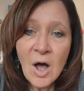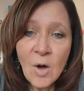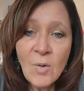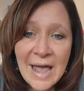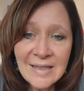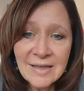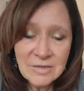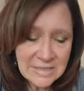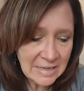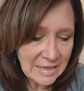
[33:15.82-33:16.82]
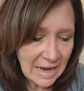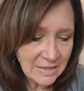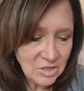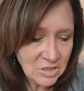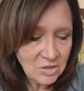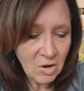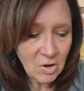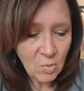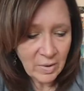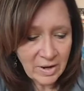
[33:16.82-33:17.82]
oh, hey there, Cindy. I just
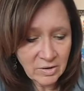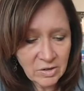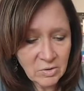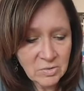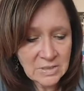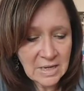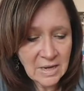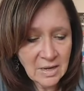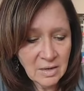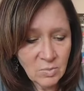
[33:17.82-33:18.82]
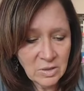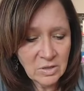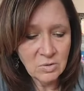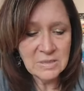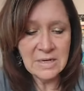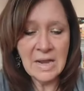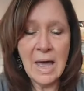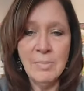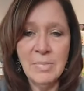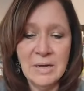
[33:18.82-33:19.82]
saw we use an
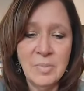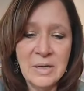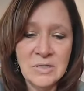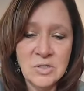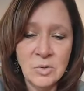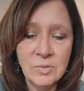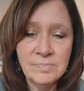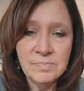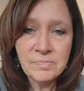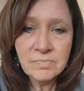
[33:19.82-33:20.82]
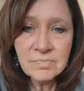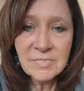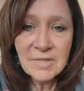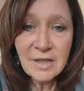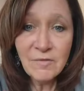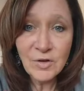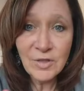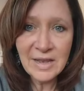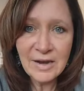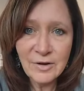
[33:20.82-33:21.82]
Ebony pencil
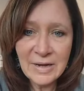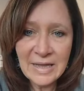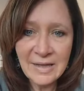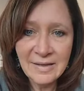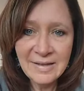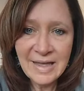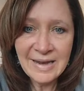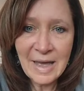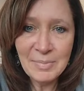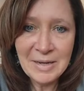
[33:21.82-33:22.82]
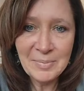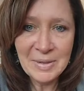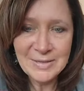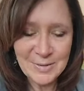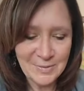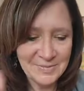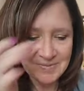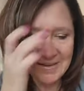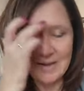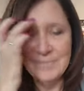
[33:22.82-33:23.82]
for the letter E, an Ebony pencil.
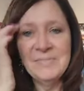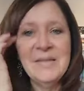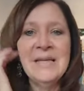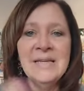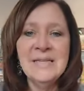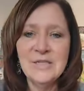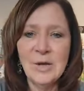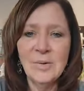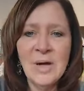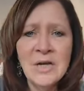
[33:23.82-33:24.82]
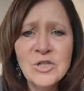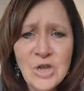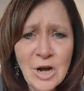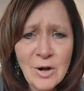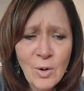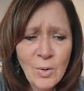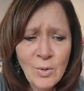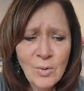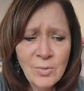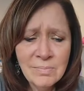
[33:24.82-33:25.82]
Yeah. So
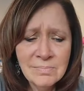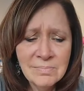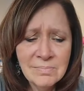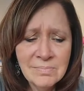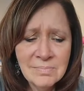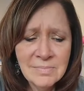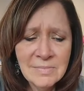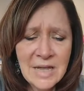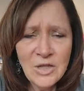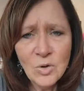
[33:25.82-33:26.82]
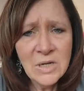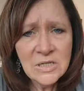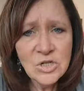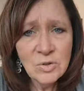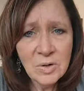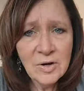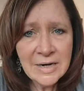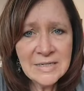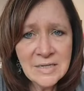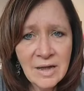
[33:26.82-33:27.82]
charcoal, you could do a
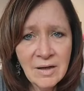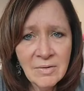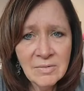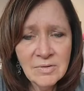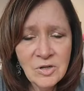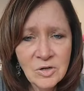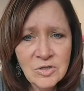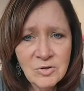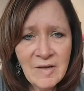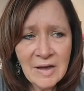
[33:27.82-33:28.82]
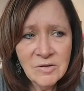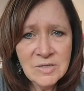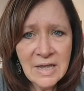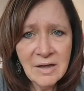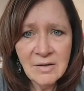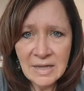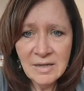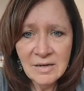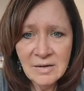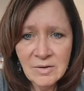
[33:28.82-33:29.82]
grayscale. You could do a value scale
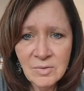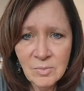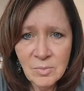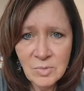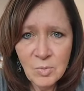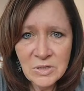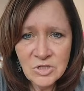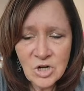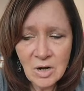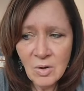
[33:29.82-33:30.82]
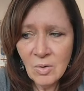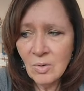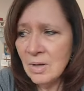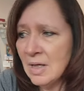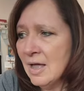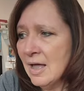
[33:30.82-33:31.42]
with charcoal.